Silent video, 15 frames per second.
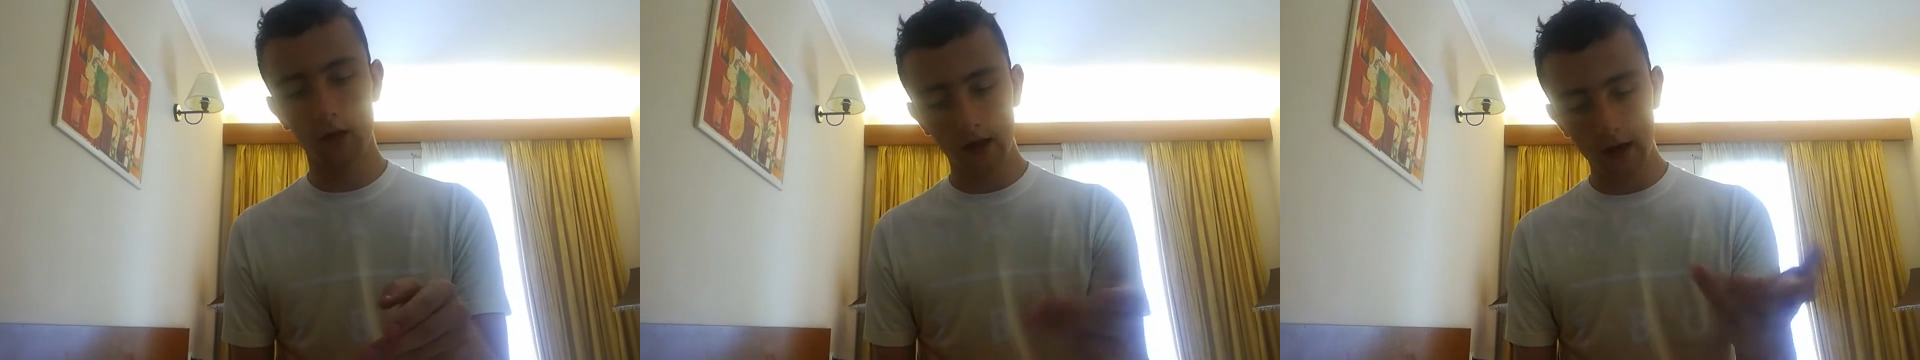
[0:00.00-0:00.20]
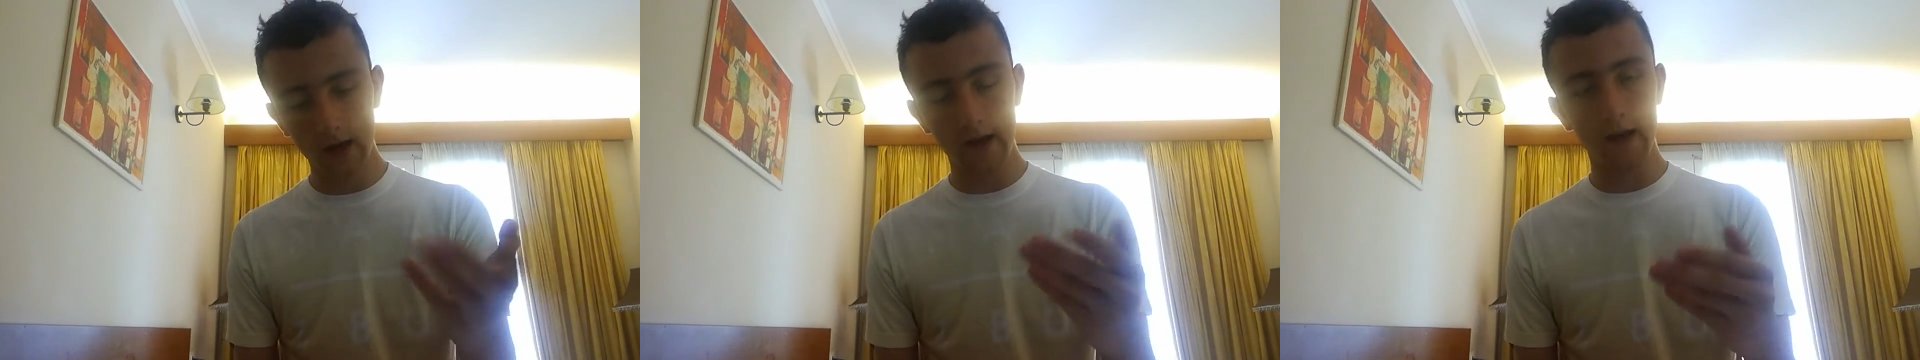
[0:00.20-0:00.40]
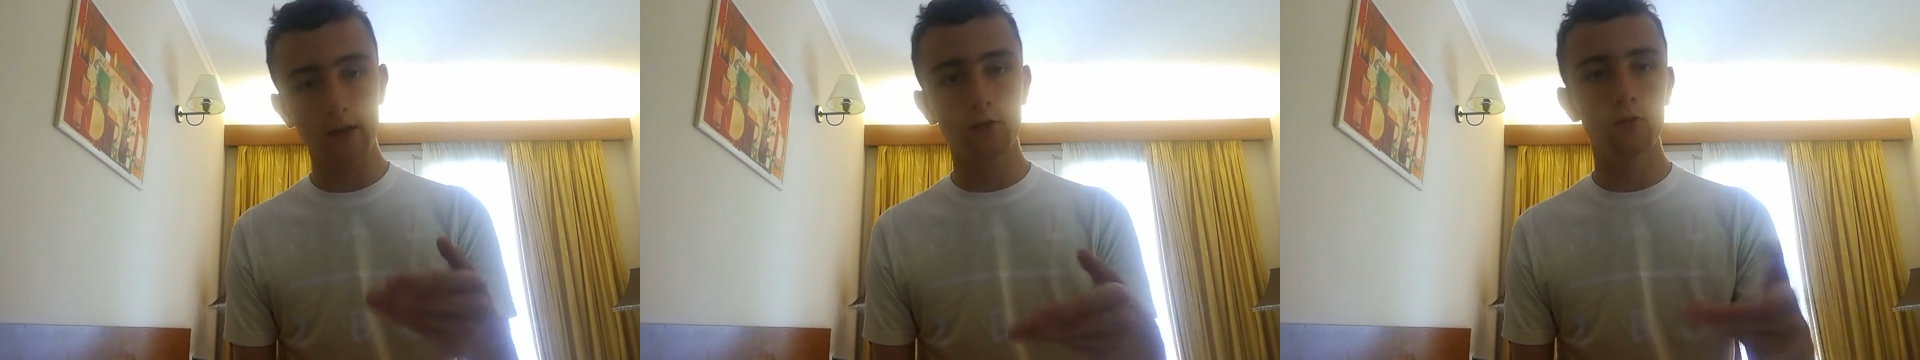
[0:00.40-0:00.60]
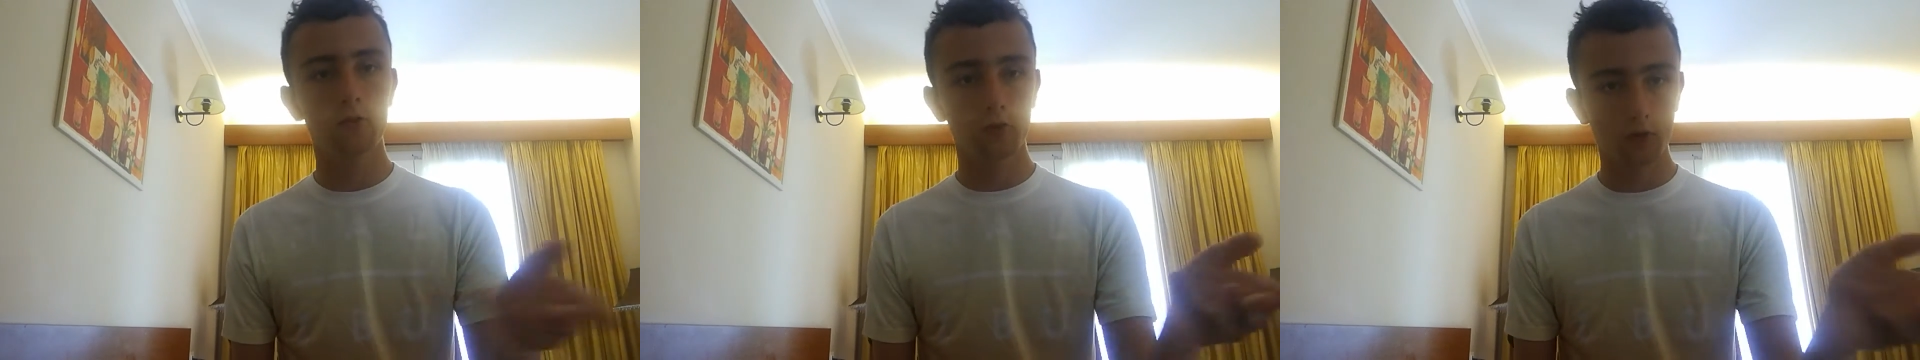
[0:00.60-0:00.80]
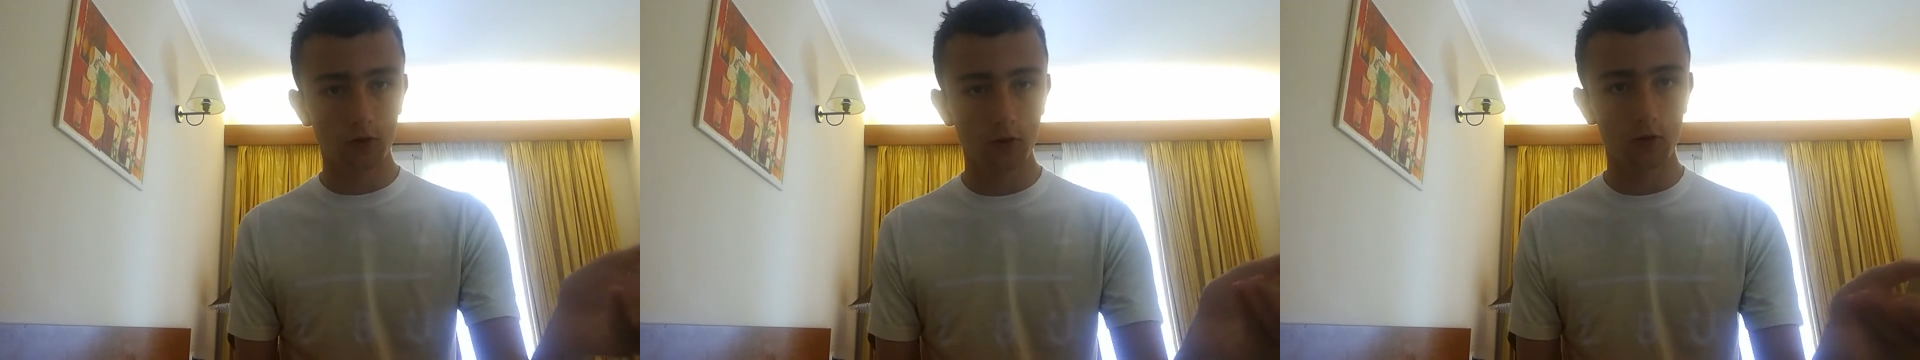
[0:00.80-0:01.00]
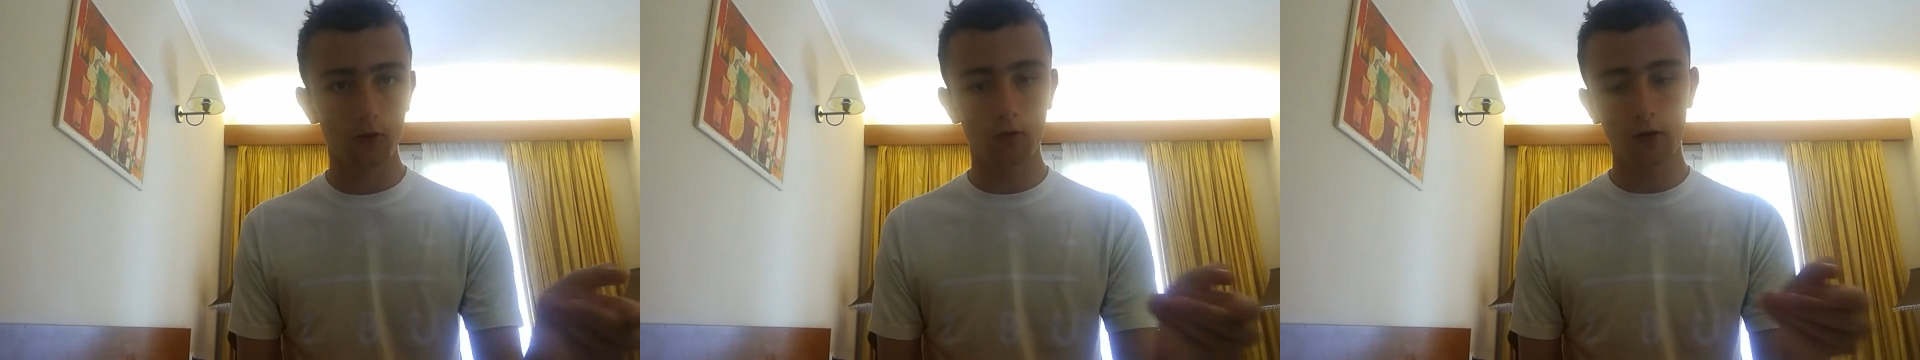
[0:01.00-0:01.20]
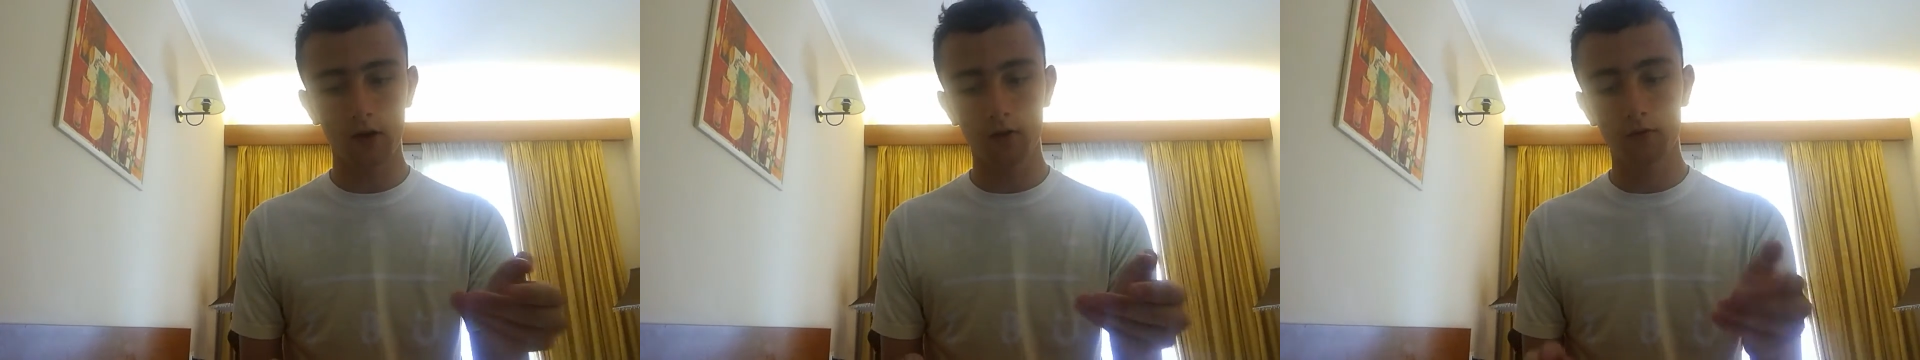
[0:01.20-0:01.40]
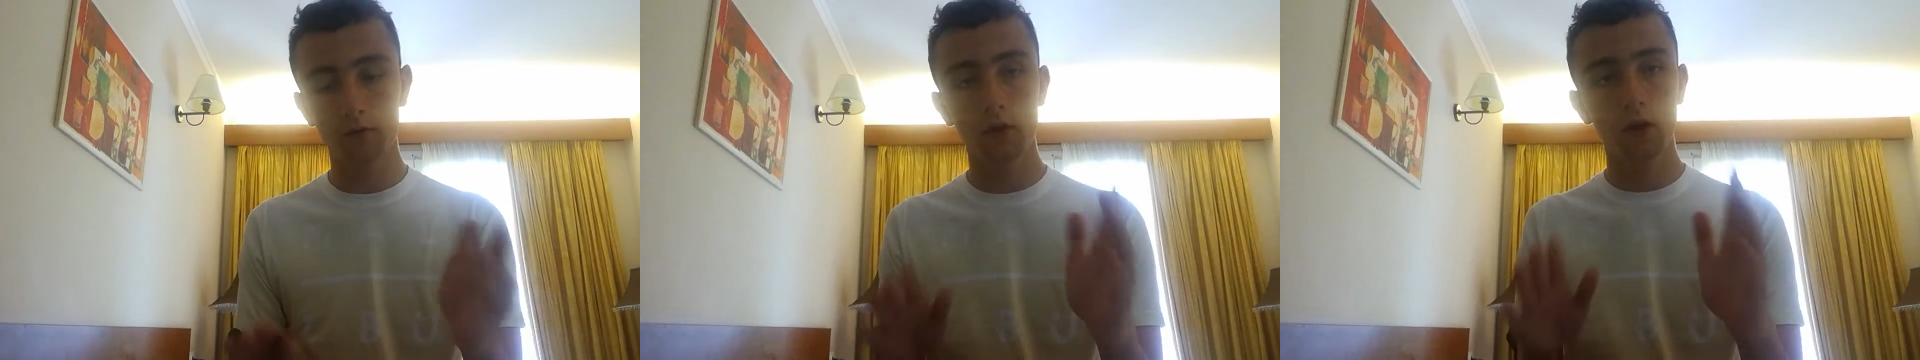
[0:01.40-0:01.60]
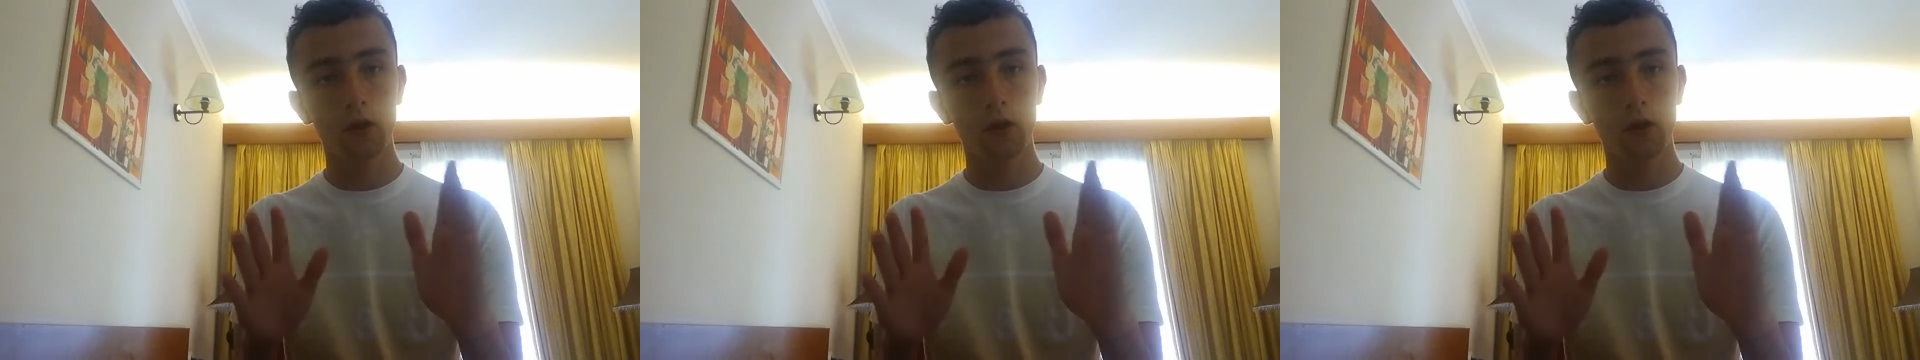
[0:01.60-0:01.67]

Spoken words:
age, she's 12,